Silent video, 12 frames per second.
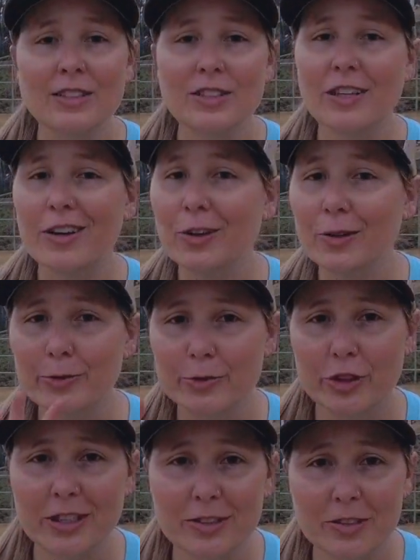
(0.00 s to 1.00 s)
So
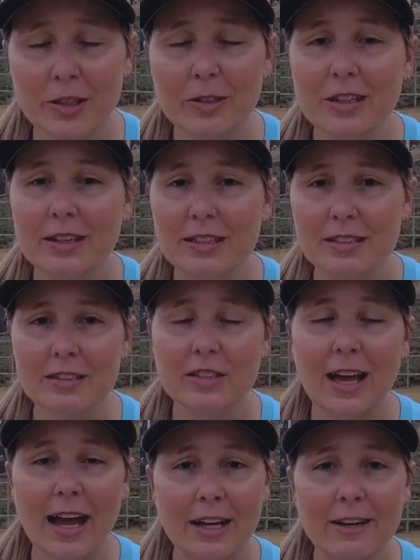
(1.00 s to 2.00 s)
just know that this is
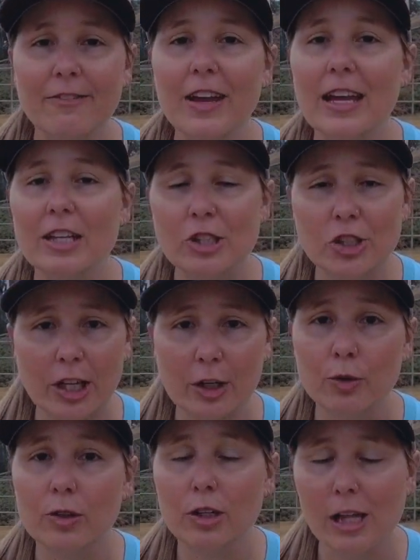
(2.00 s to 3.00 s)
kind of a
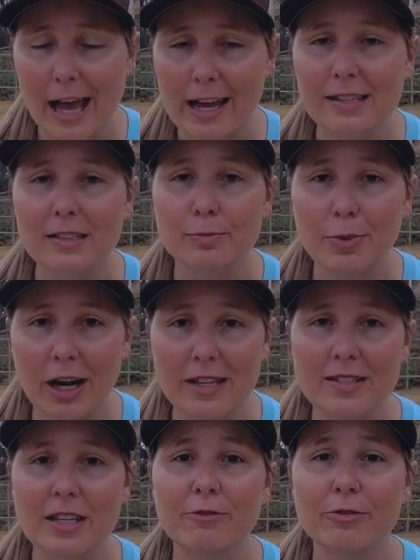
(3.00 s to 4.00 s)
generalized
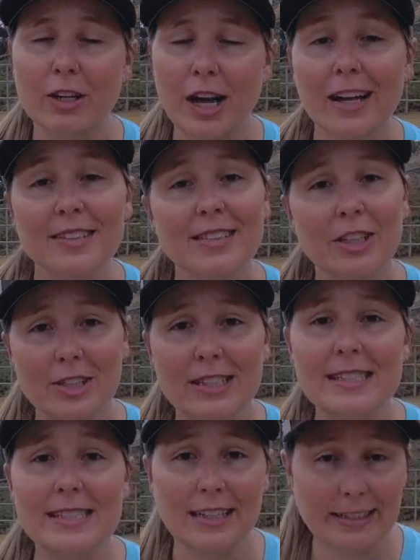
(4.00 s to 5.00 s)
pricing for us here
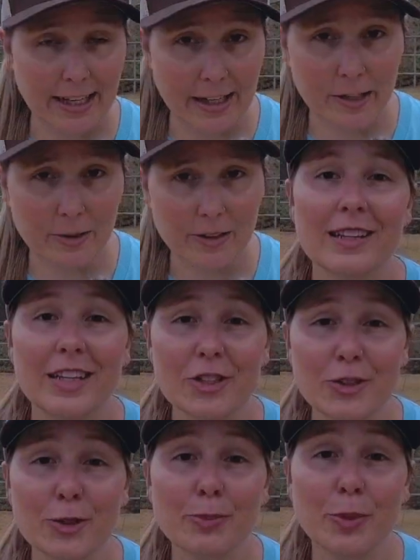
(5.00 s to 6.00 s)
in San Diego.
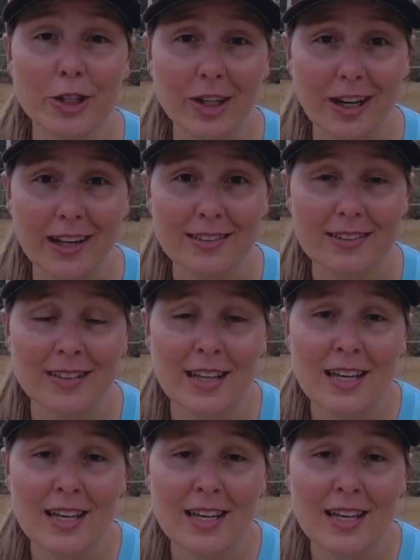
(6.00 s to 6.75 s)
Let's do board costs.